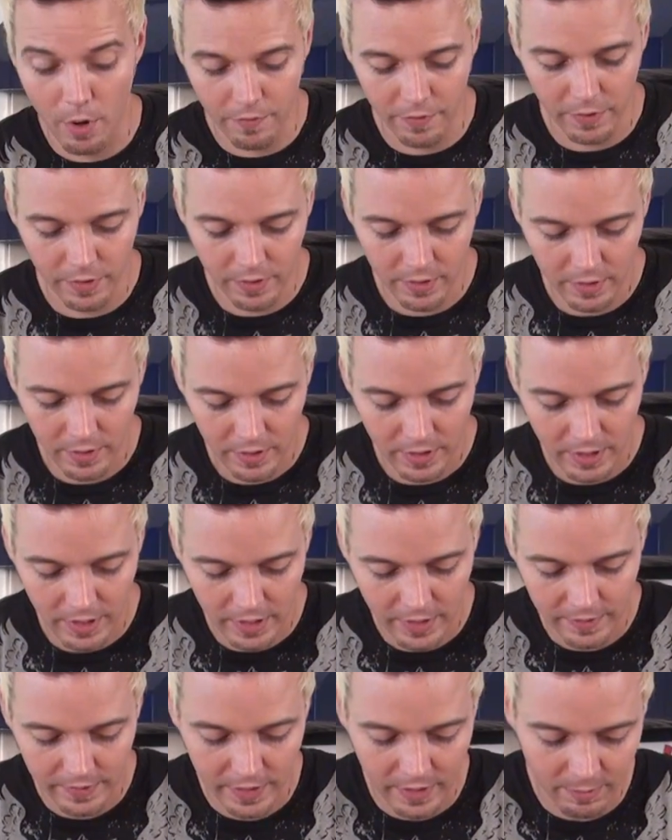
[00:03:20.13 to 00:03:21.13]
over,
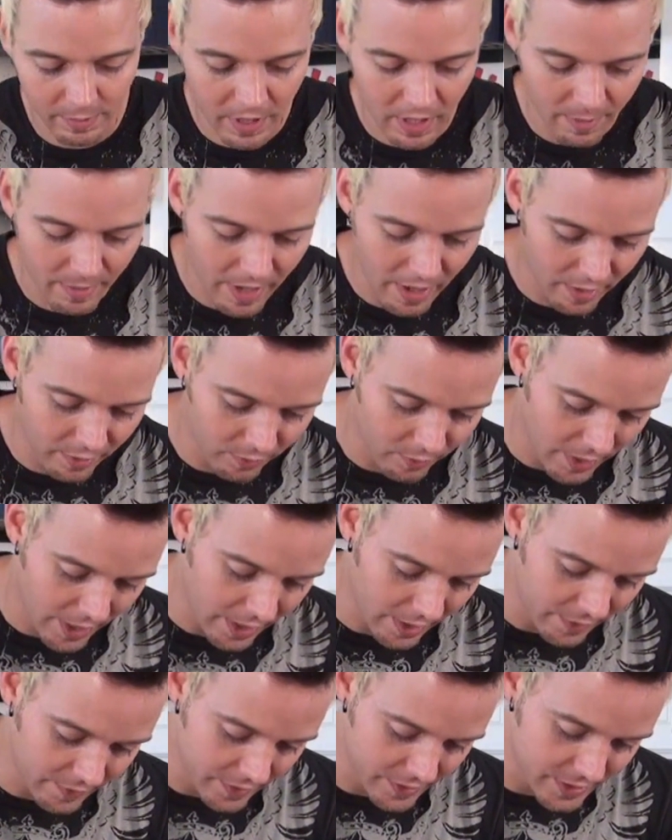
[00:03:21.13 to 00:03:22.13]
and let them come out
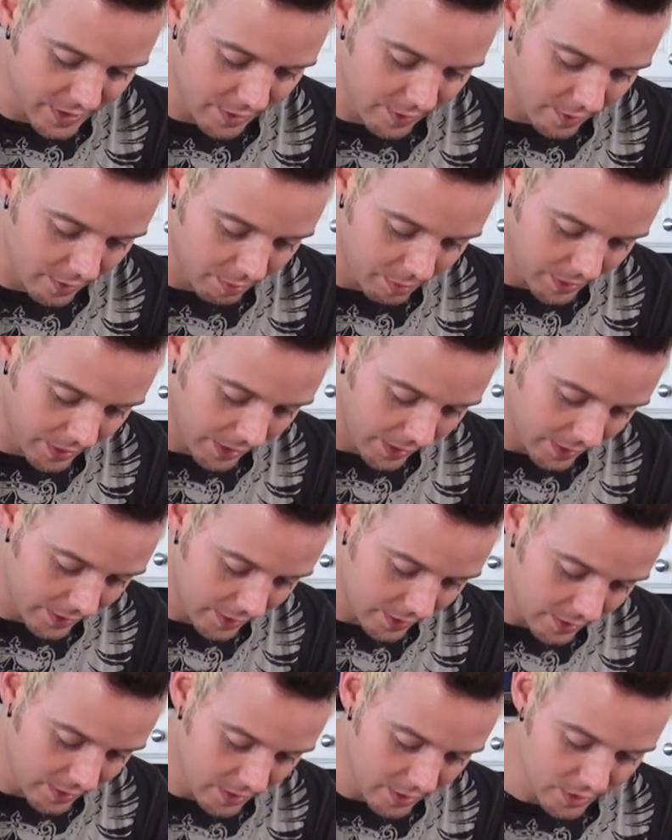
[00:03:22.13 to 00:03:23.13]
right on the center of the plate,
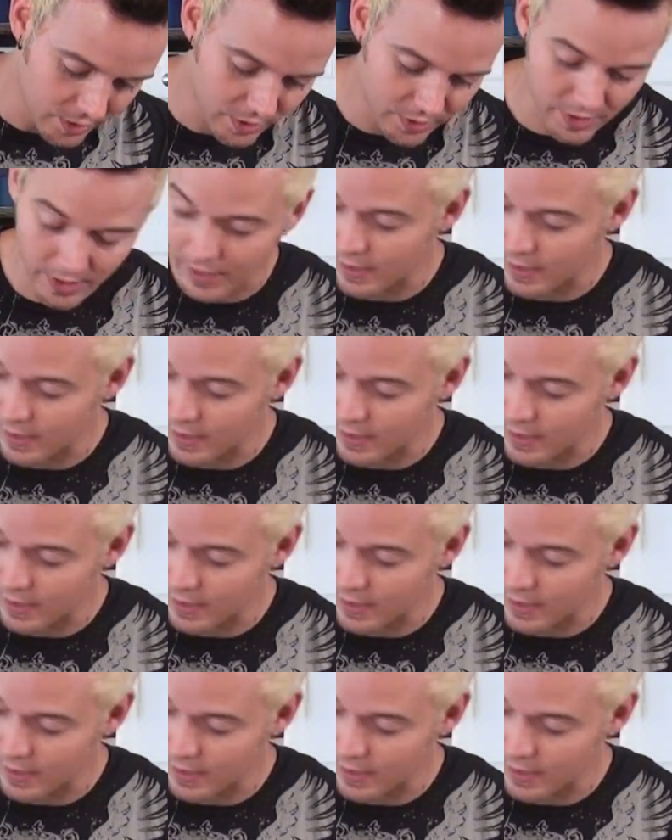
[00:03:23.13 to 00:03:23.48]
just